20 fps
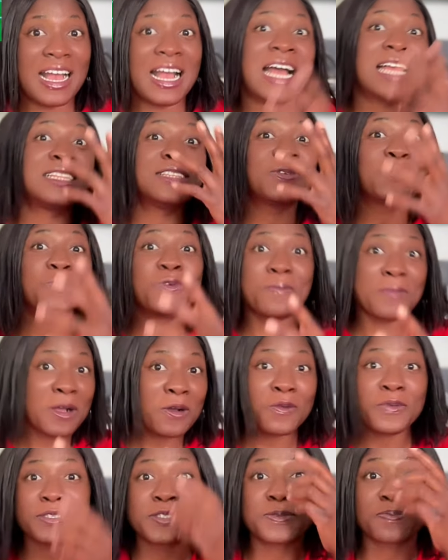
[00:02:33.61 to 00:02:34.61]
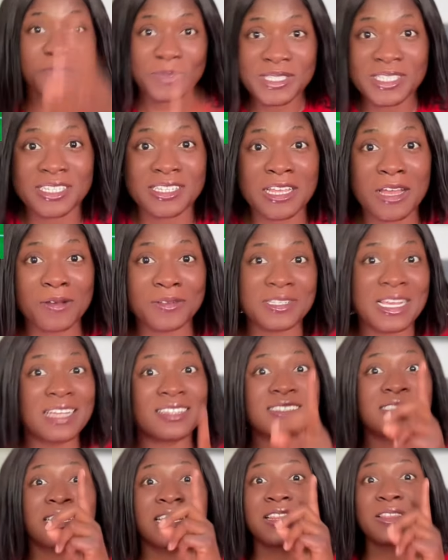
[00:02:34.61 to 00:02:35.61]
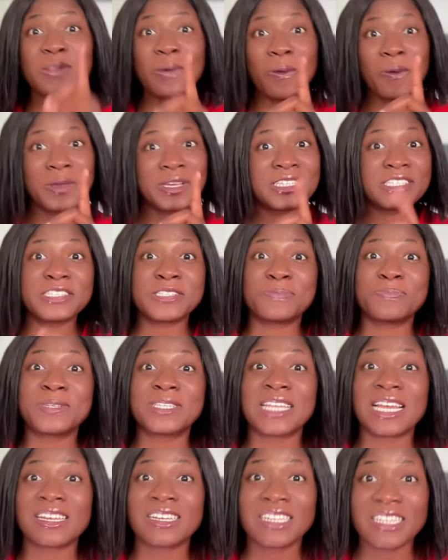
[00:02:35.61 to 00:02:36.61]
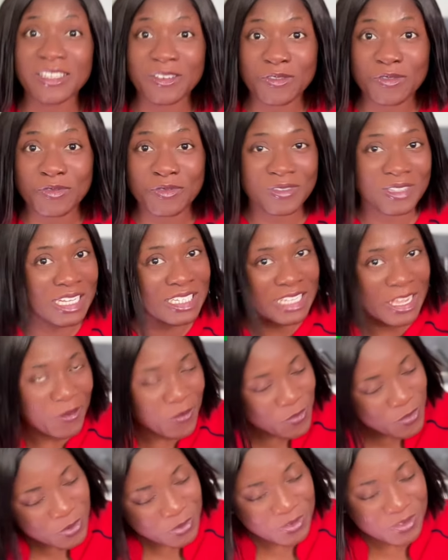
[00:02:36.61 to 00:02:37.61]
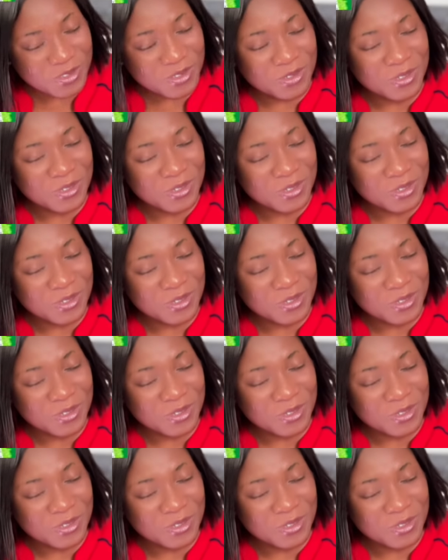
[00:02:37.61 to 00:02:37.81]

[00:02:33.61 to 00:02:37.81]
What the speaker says: and the woman will spit it out and say, no, it is bitter leaf that I want.